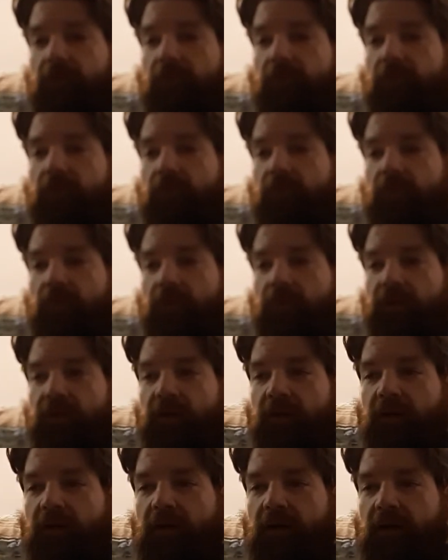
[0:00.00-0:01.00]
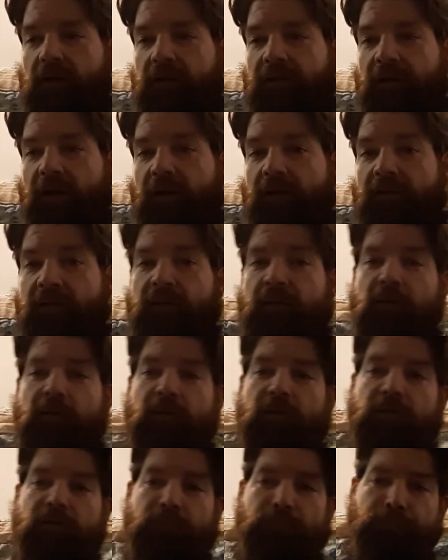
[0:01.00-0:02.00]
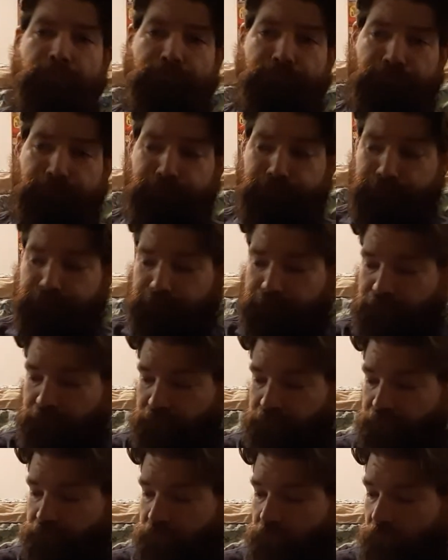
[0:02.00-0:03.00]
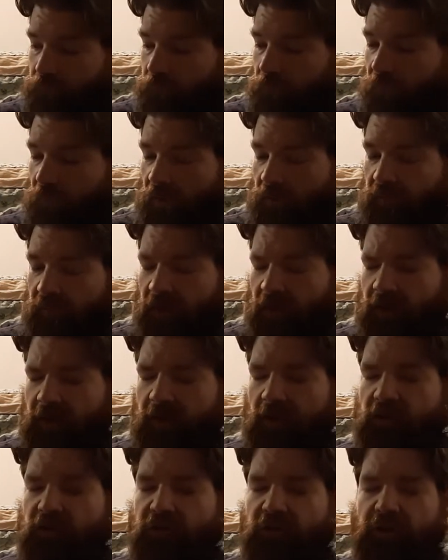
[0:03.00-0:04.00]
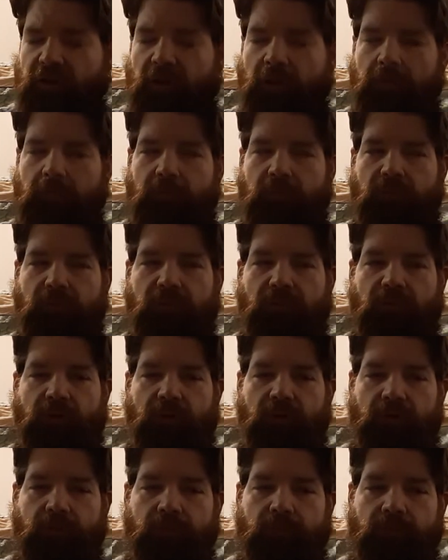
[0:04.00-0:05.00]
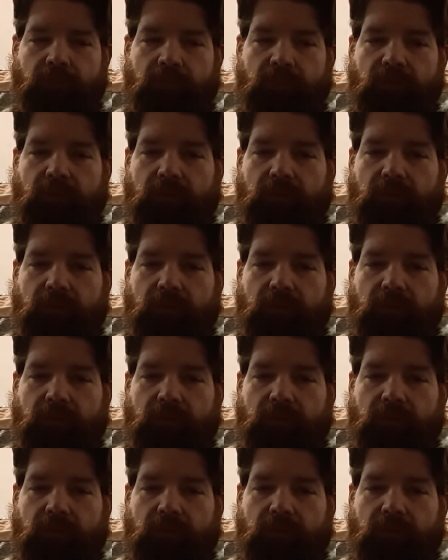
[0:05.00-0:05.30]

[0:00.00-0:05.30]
the idealism, that actually comes from.